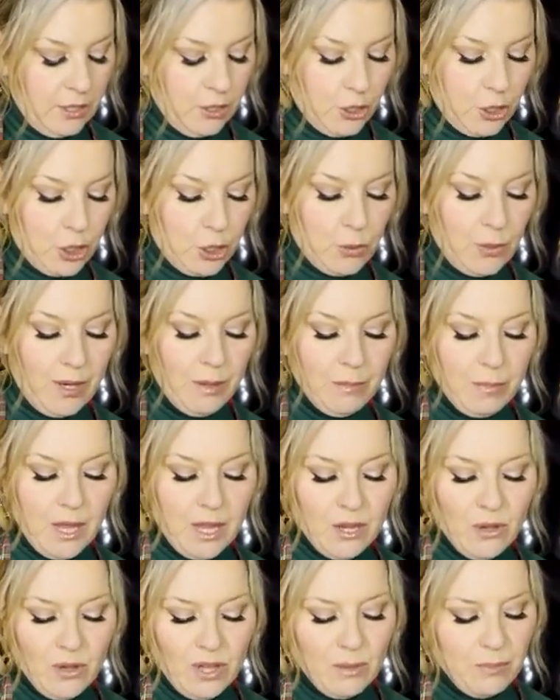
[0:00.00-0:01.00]
shrimp,
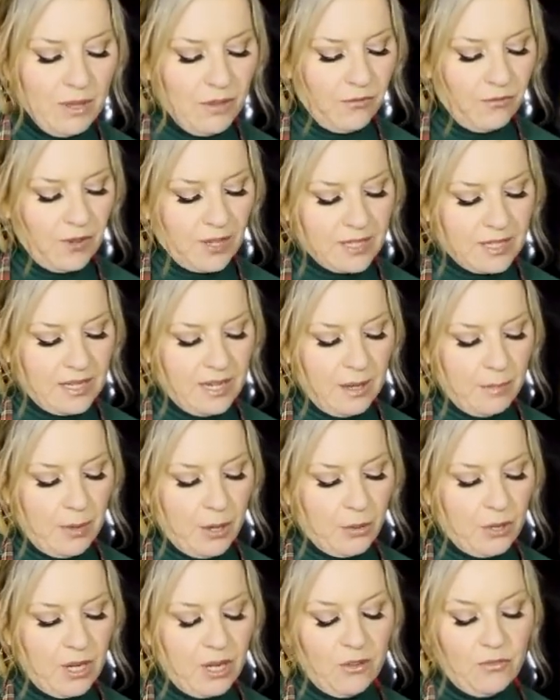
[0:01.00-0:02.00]
and you can be fussy
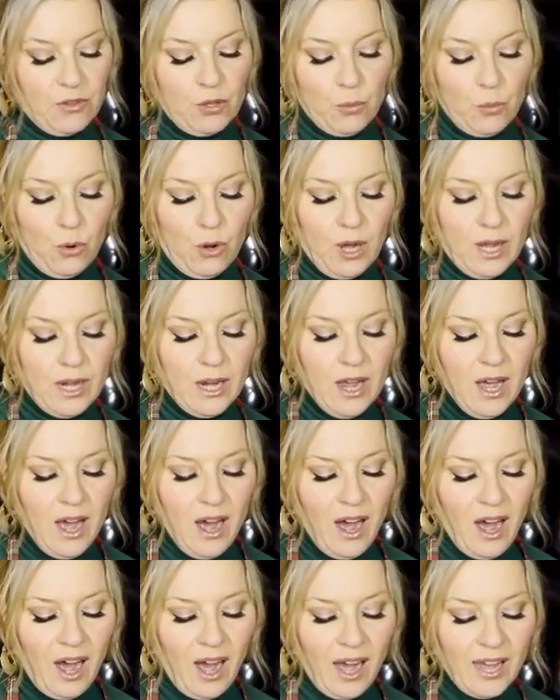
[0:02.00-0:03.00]
about it if you want.
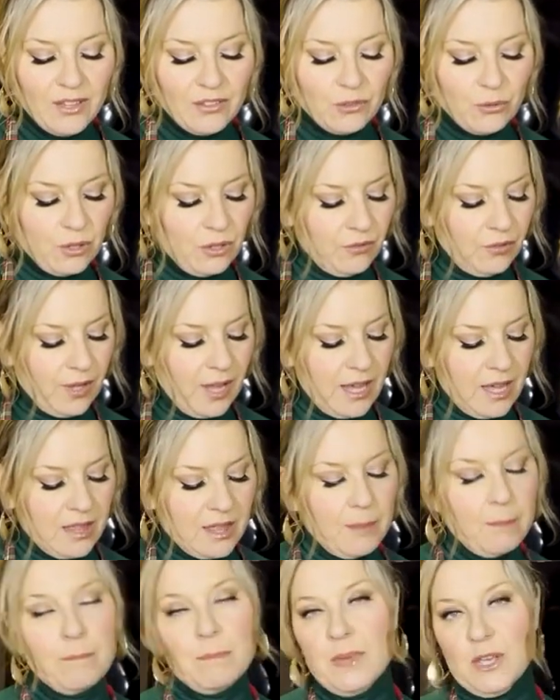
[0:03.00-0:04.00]
I sort of like
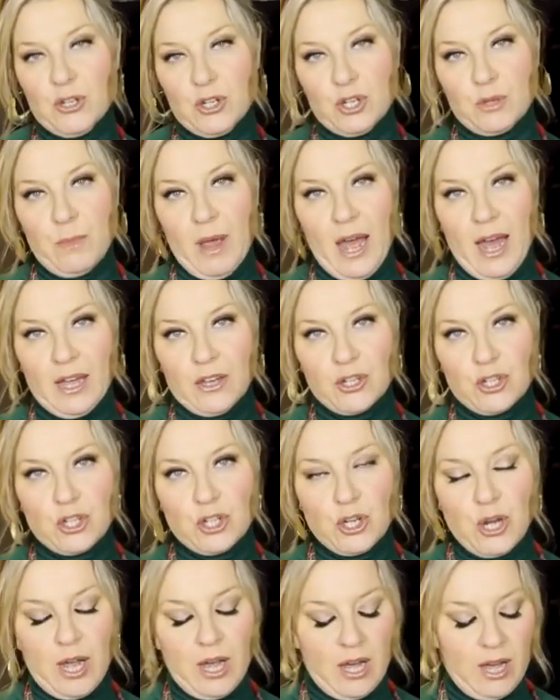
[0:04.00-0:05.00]
the
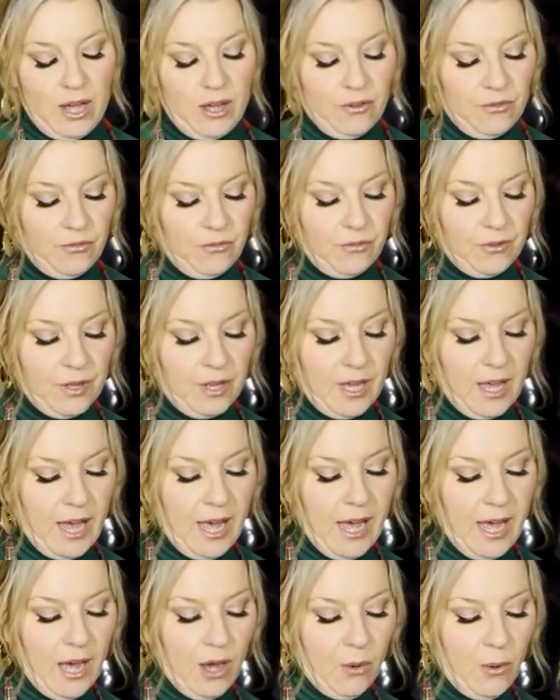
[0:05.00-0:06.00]
mishmash of
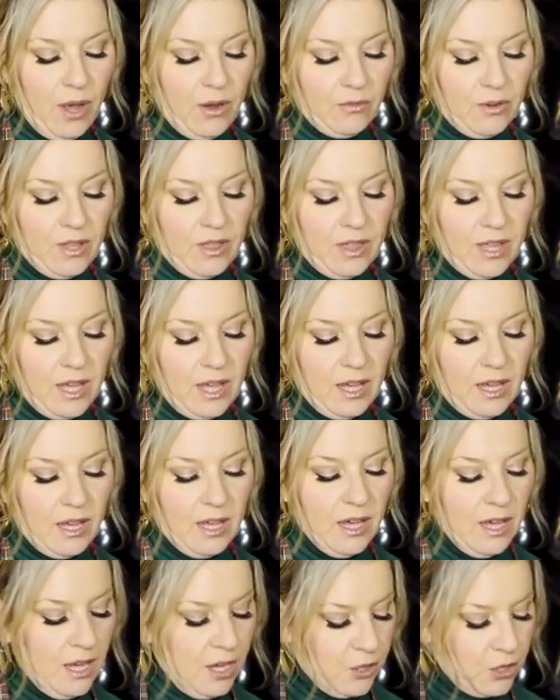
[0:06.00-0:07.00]
how everything,
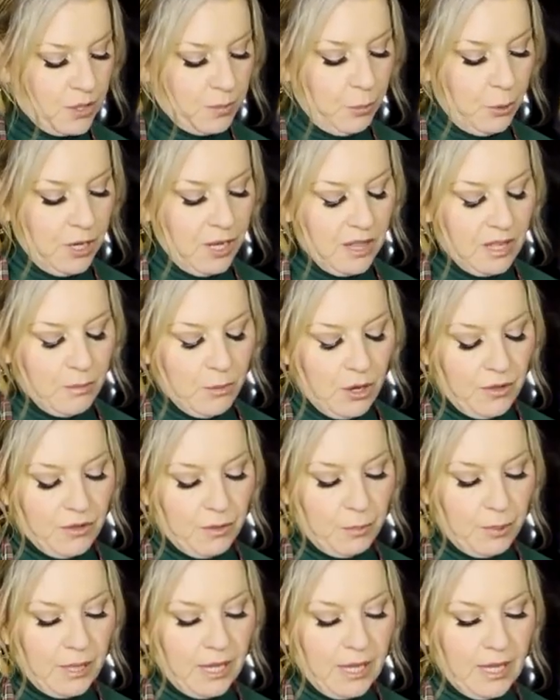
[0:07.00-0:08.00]
just putting them on the
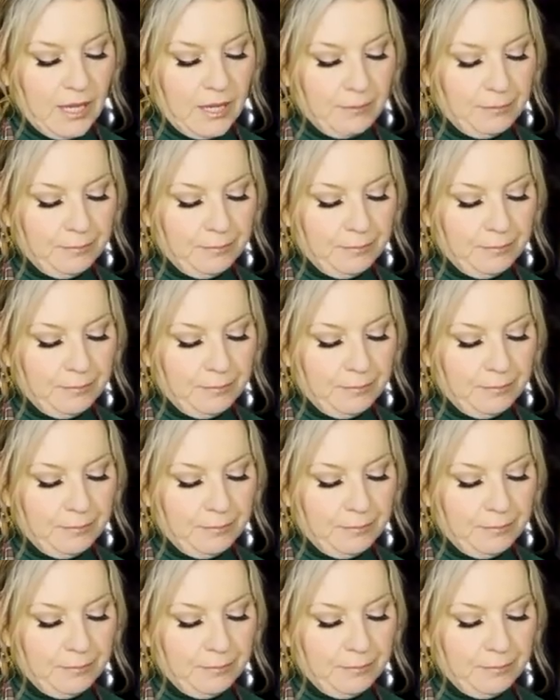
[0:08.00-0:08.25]
plate